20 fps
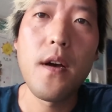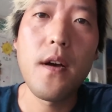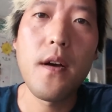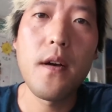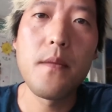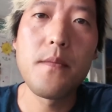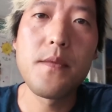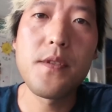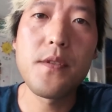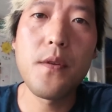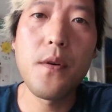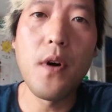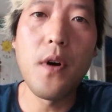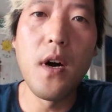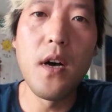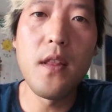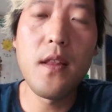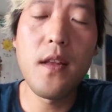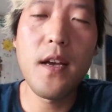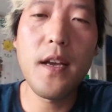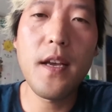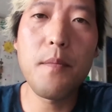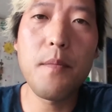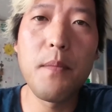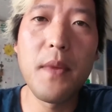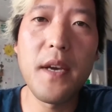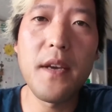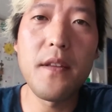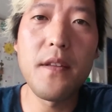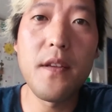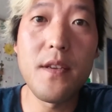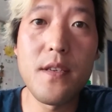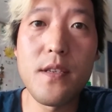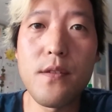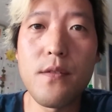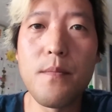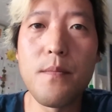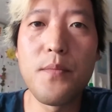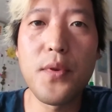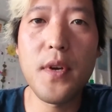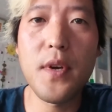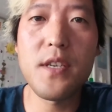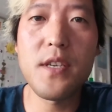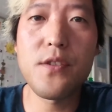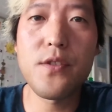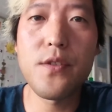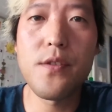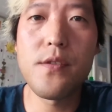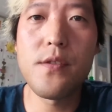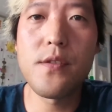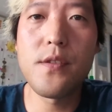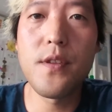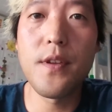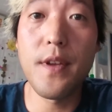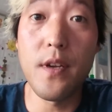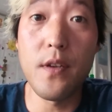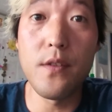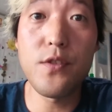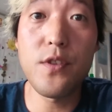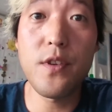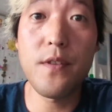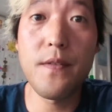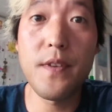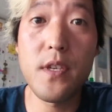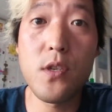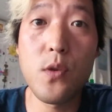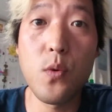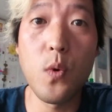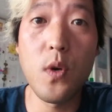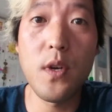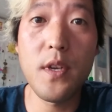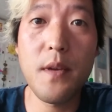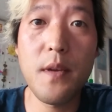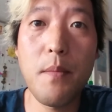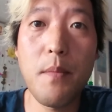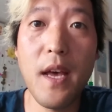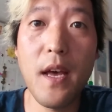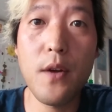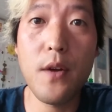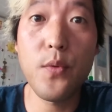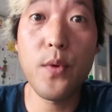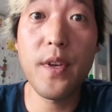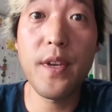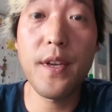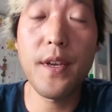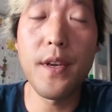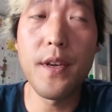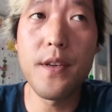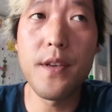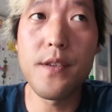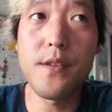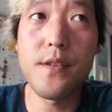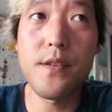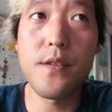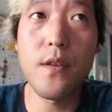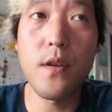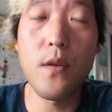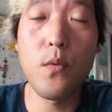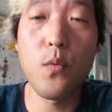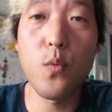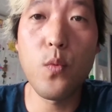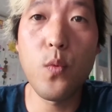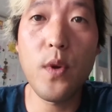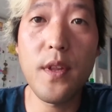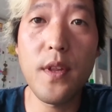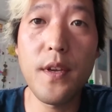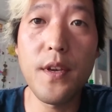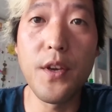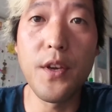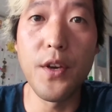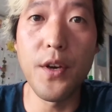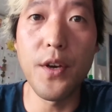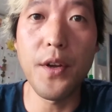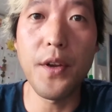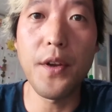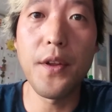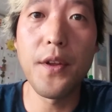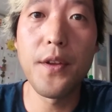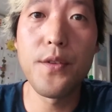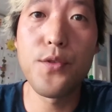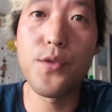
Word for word: Um, so unlike my initial impressions, the LG V20 battery is really good.